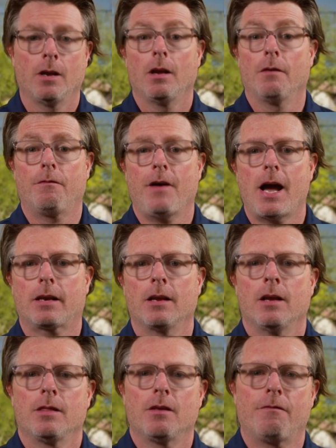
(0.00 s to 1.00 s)
In fact,
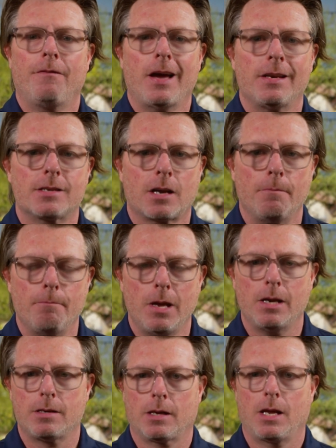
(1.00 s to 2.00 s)
the Fed is
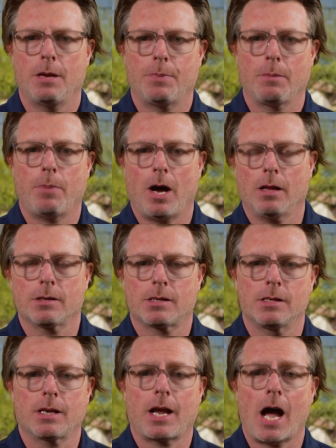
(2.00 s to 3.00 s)
committed to keeping
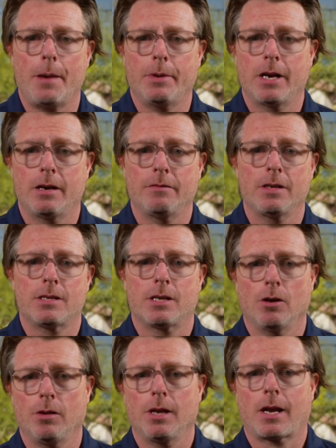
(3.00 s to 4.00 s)
policies accommodative
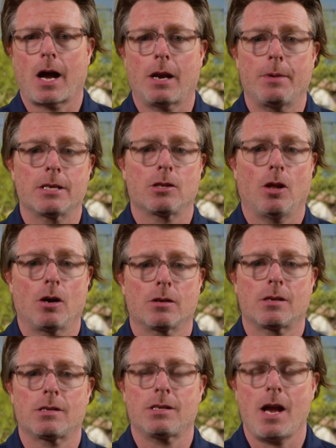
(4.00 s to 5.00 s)
until the economy has logged
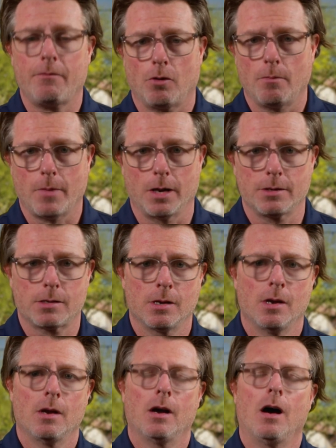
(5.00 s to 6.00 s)
several months
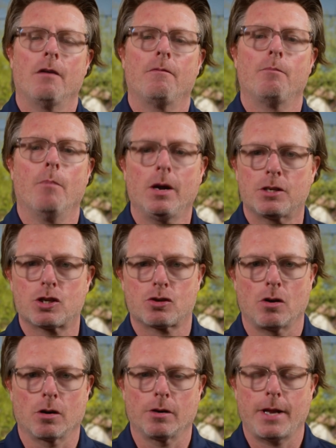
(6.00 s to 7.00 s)
of much
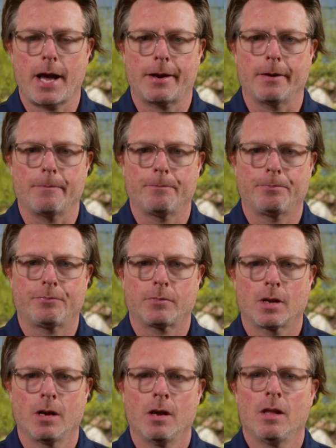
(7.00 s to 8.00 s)
stronger data.
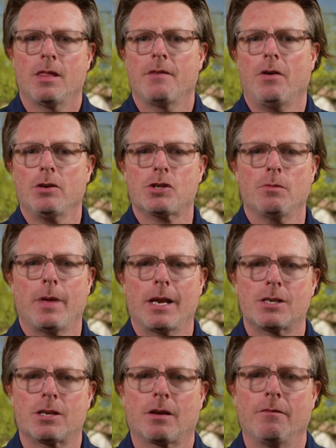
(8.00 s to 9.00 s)
They've also
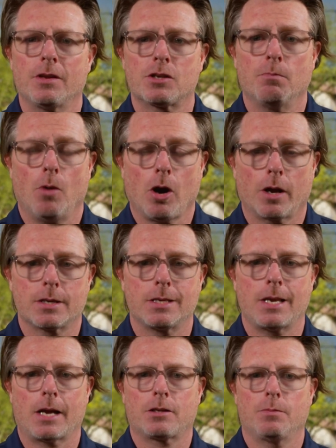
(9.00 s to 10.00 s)
managed to convince markets
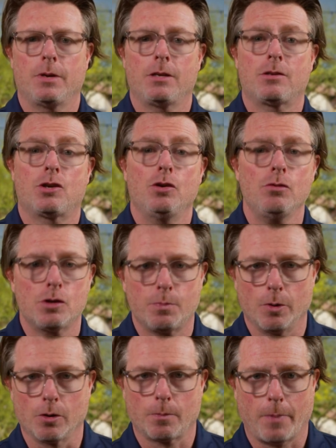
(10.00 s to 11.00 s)
not to be too
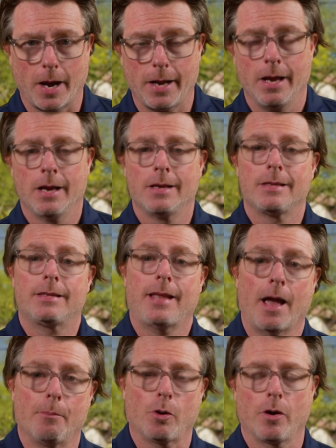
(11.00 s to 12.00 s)
spooked by
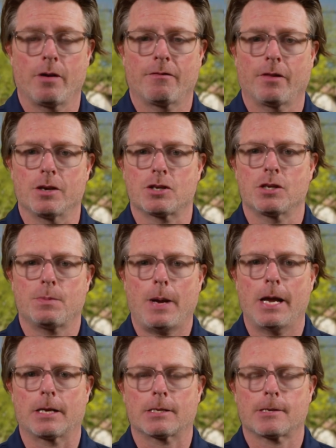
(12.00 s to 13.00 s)
temporary inflation
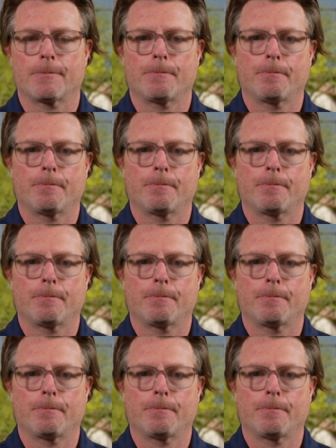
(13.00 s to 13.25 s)
spikes.